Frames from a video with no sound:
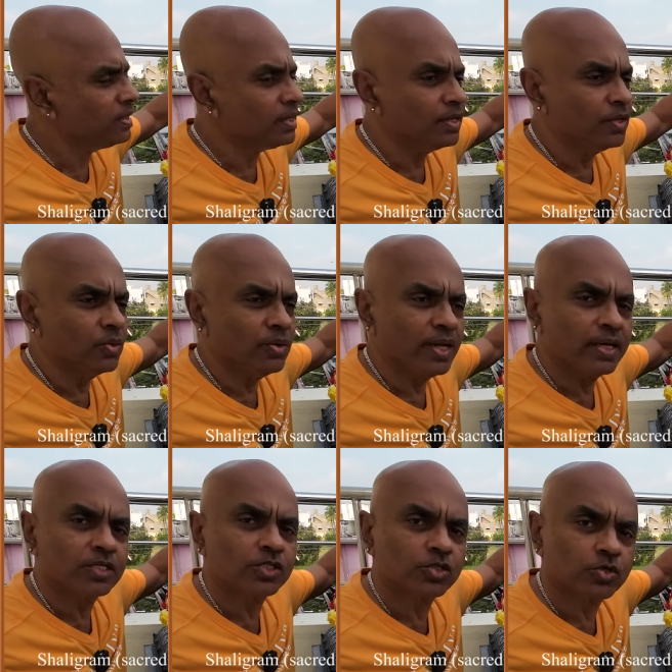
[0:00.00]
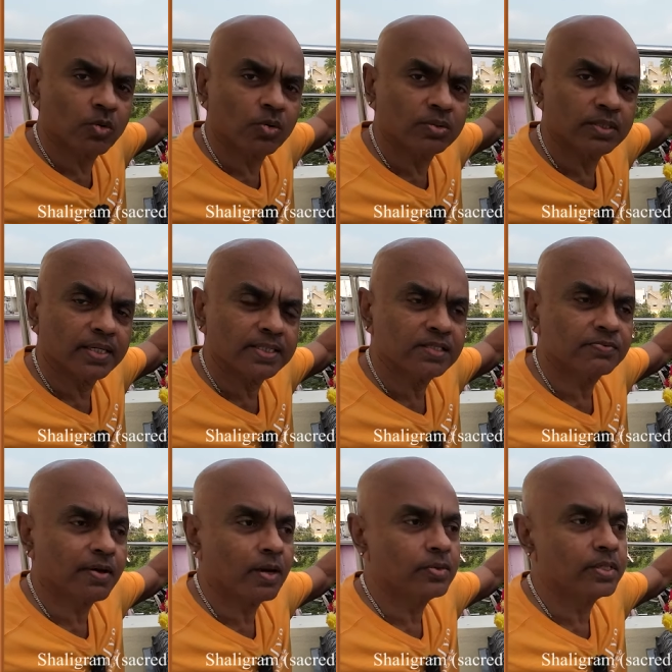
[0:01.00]
unique stone that is
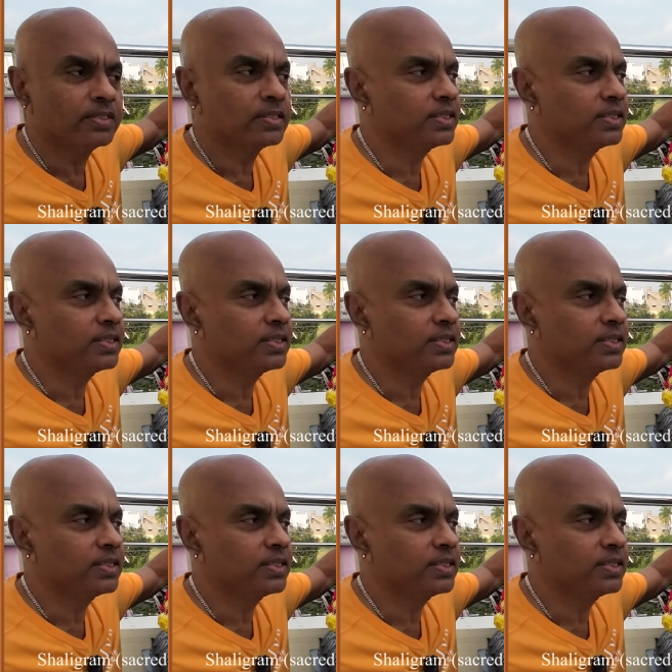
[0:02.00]
found in